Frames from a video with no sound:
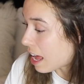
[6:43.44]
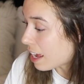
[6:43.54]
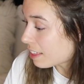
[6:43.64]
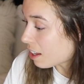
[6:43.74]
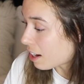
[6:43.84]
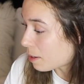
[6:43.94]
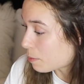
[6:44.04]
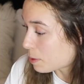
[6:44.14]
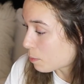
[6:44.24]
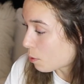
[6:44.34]
I thought I
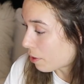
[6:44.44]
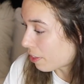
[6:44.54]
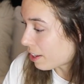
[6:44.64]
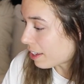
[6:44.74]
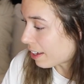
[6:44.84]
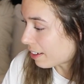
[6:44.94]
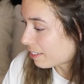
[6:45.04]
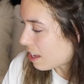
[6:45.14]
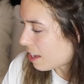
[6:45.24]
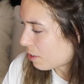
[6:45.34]
was more thinking.
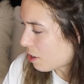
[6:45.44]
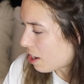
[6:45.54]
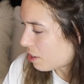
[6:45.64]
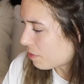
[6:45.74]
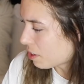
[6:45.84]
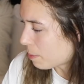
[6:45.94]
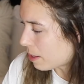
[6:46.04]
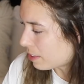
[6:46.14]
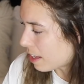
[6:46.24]
I don't know how to feel about